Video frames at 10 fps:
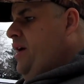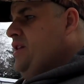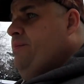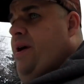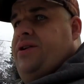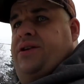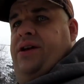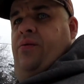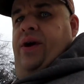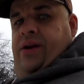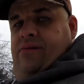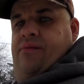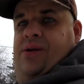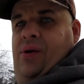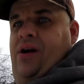especially when
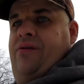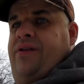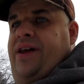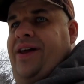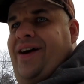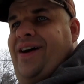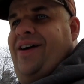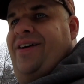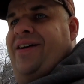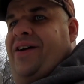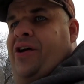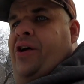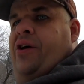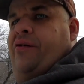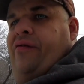well the
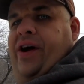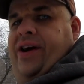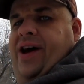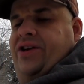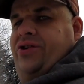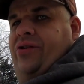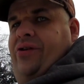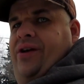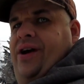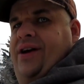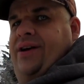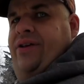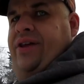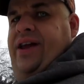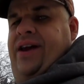financial uh,
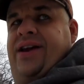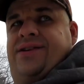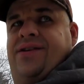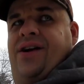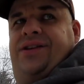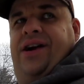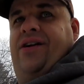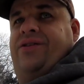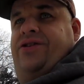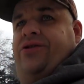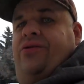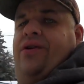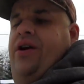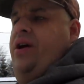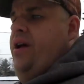thing is not there to
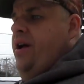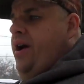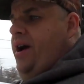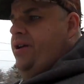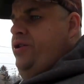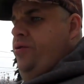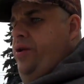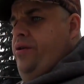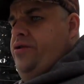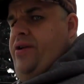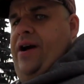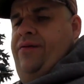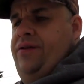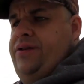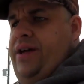uh, do your
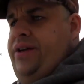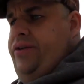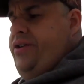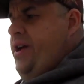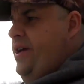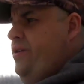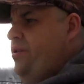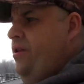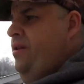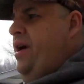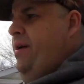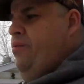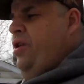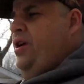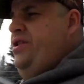travels and your channel uh,
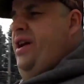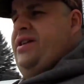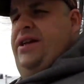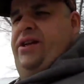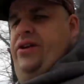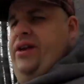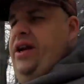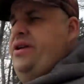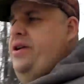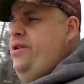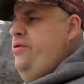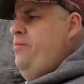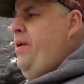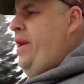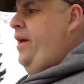projects like you like to
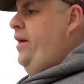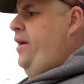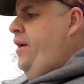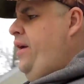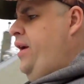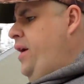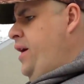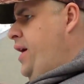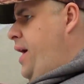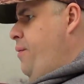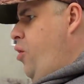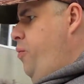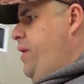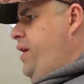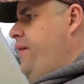do but I'm
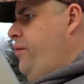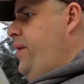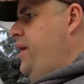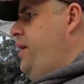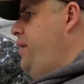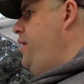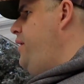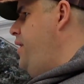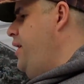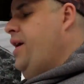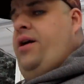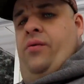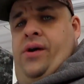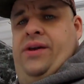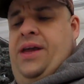hoping if we can uh,
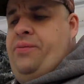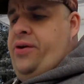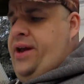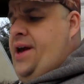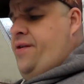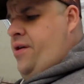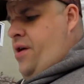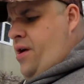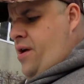well keep her together